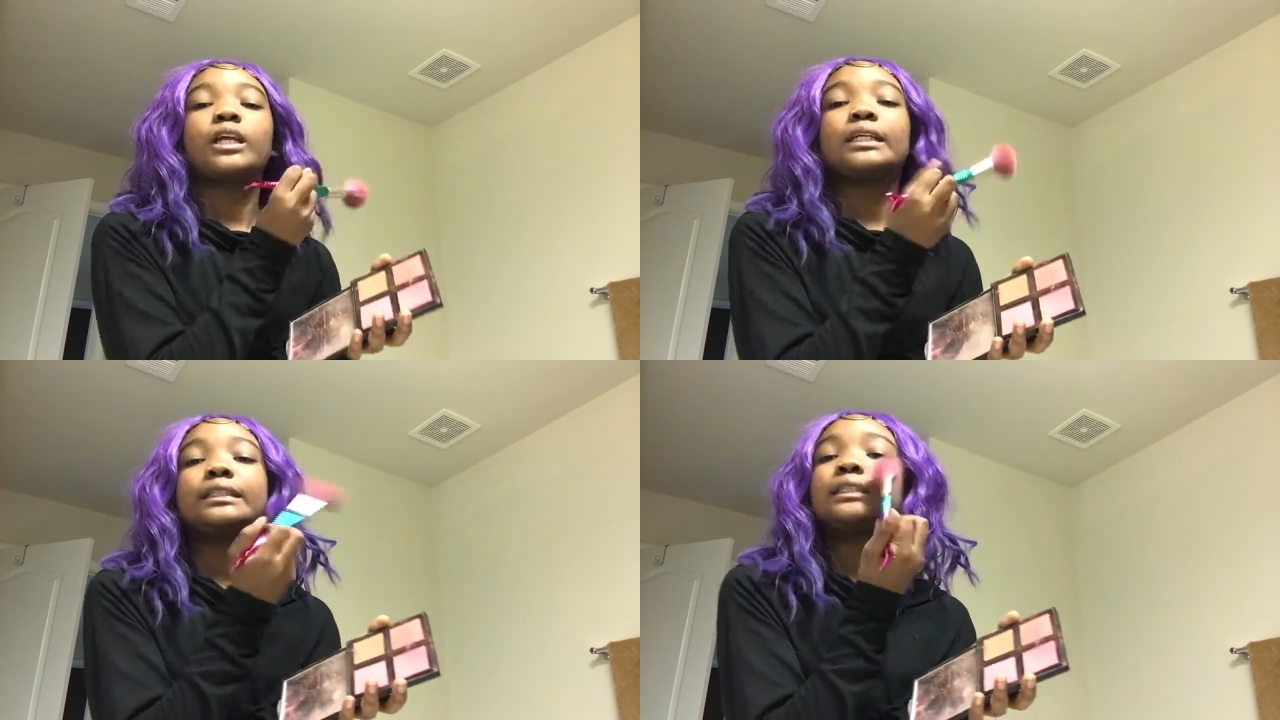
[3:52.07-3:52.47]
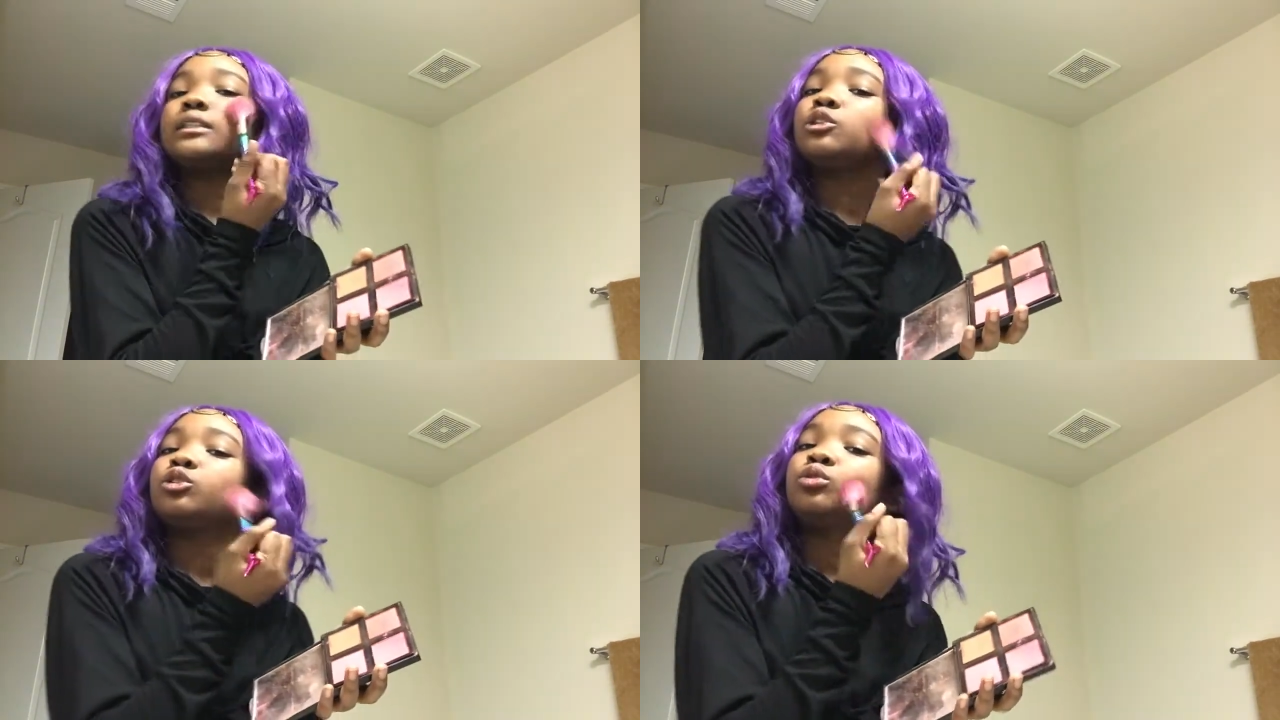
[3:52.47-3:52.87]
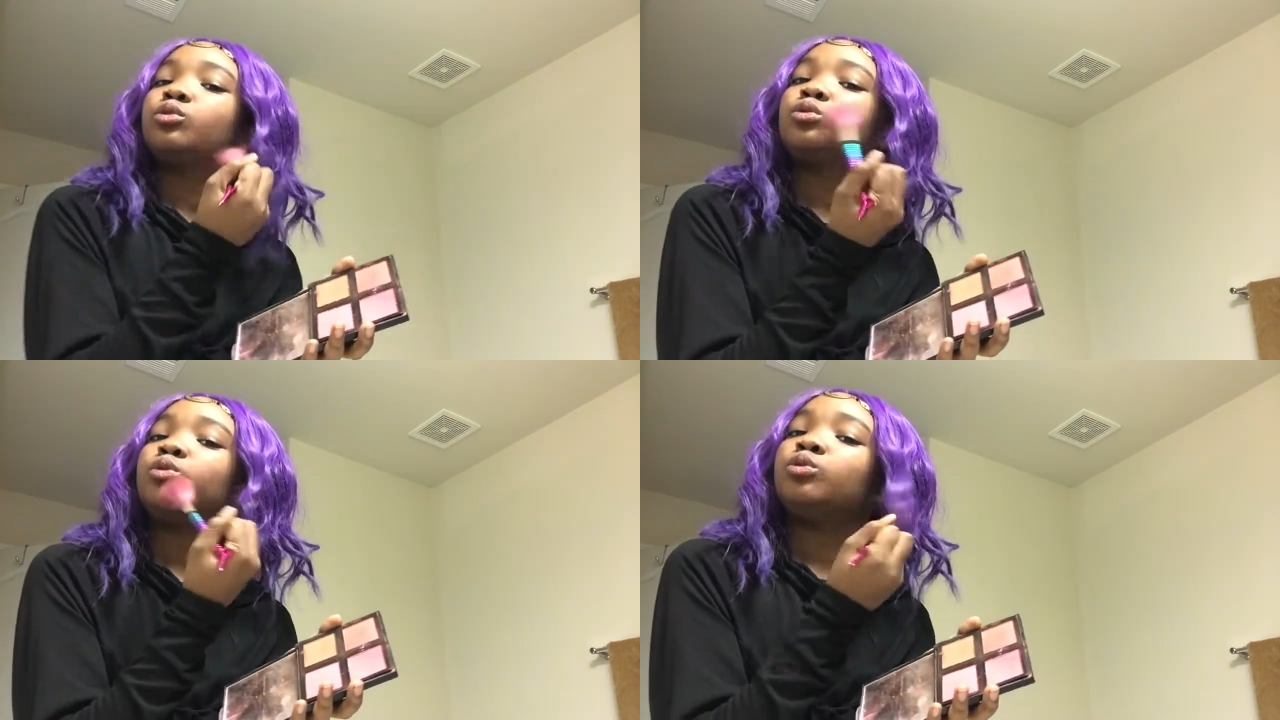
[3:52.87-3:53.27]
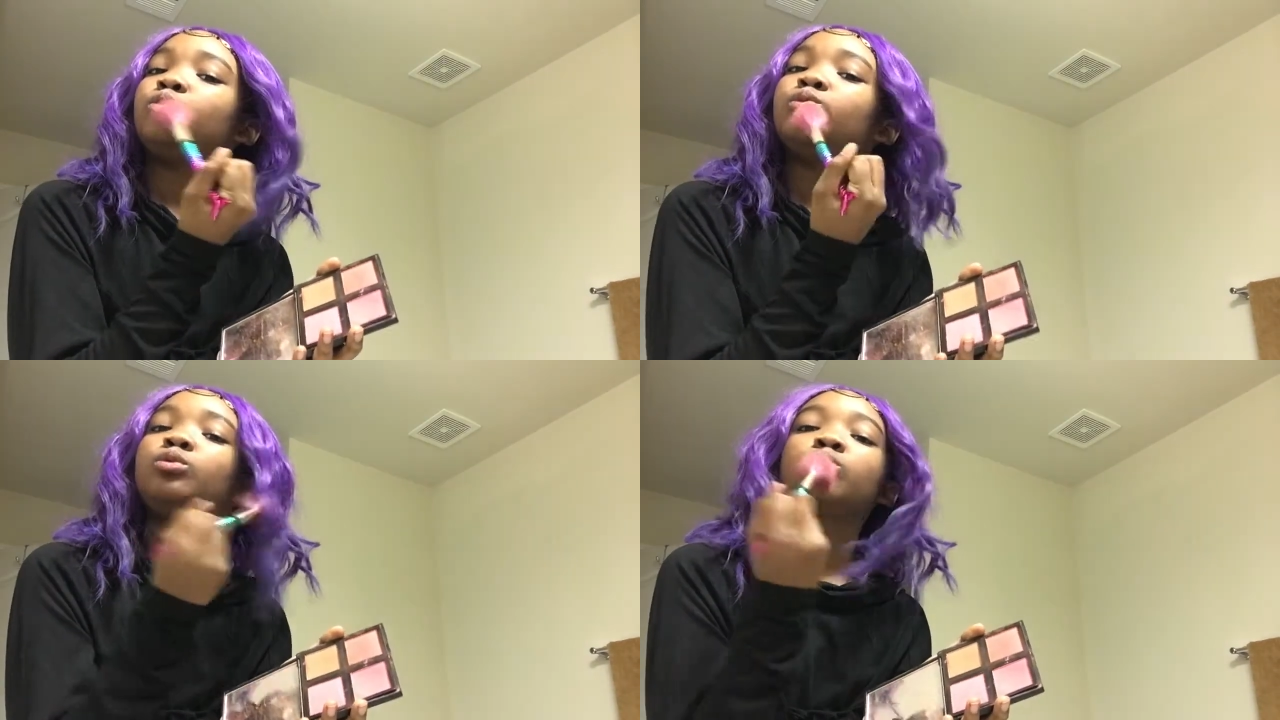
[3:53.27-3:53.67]
nice.
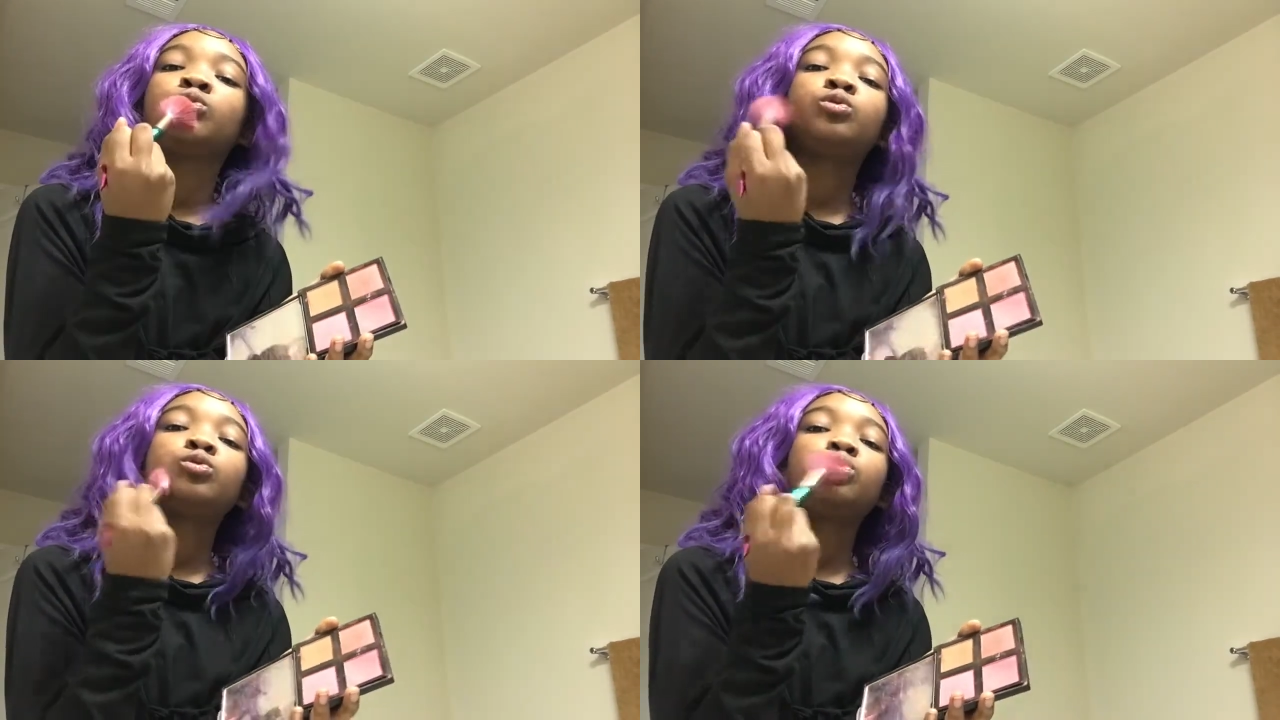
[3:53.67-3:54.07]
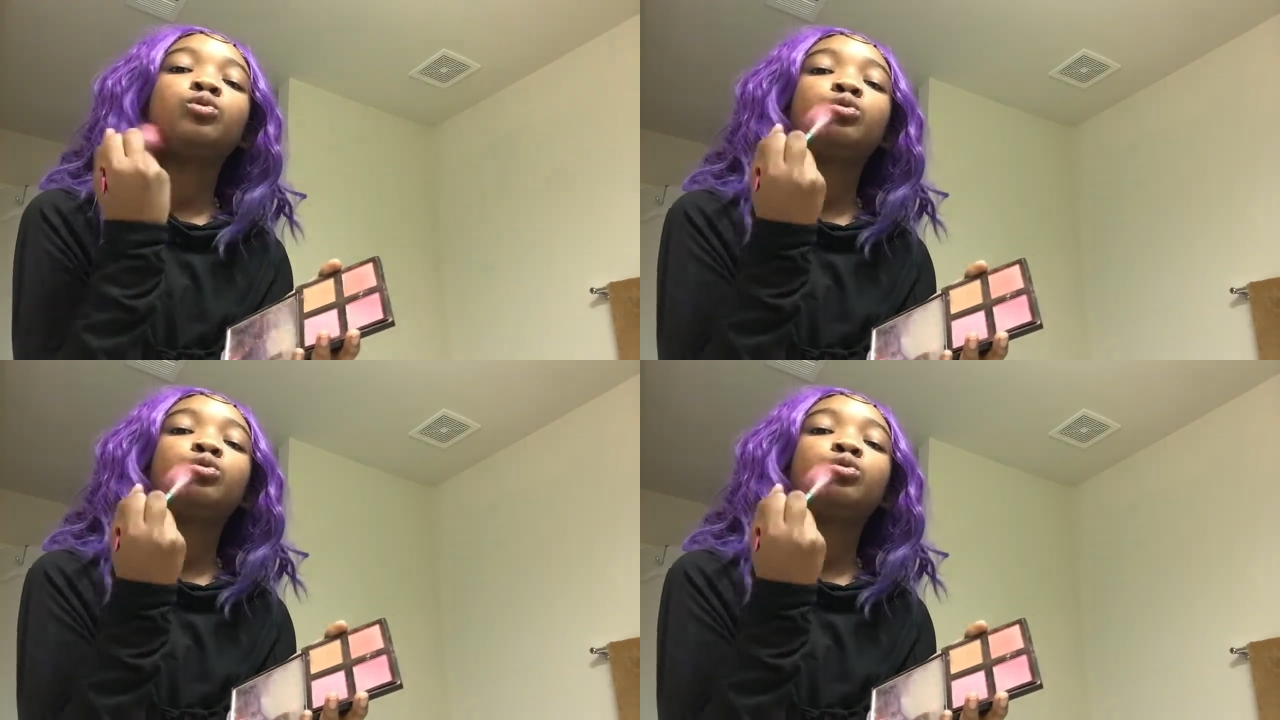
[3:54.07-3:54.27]
Just makes my face look